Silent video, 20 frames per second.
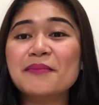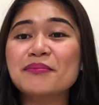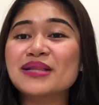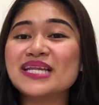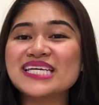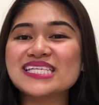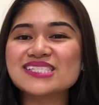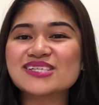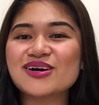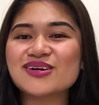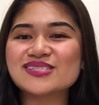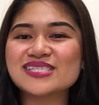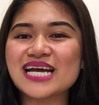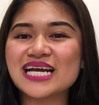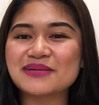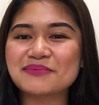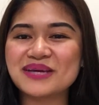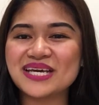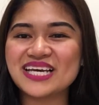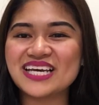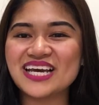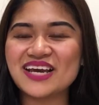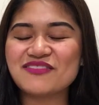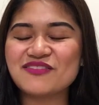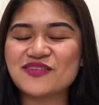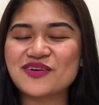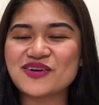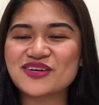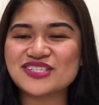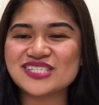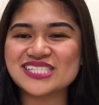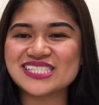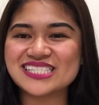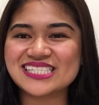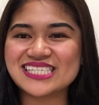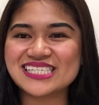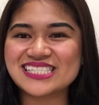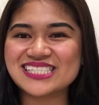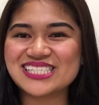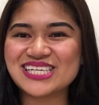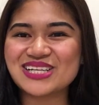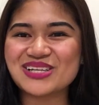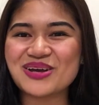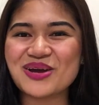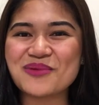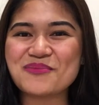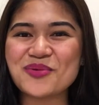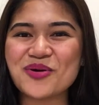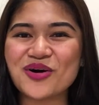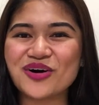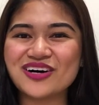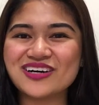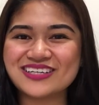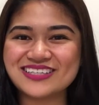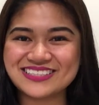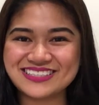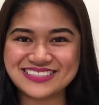Please contact me if you're interested to learn more.